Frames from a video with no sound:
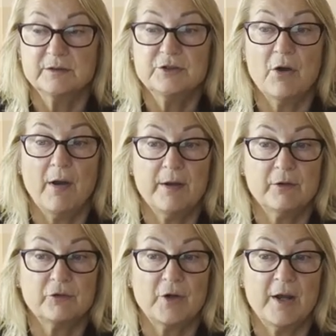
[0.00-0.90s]

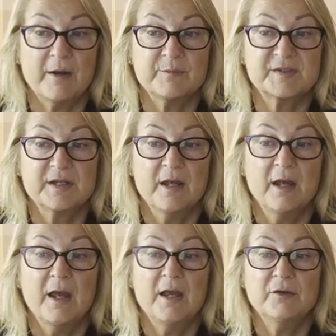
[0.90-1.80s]
diagrams,
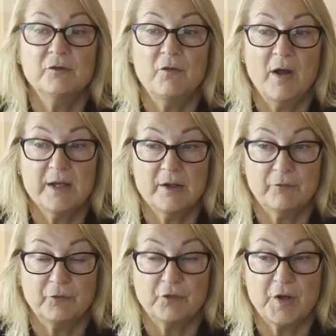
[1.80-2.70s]
and
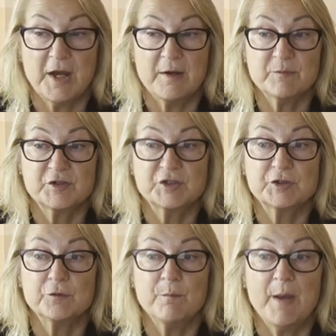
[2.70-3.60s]
wireframes
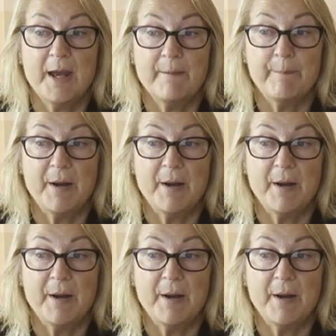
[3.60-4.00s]
to map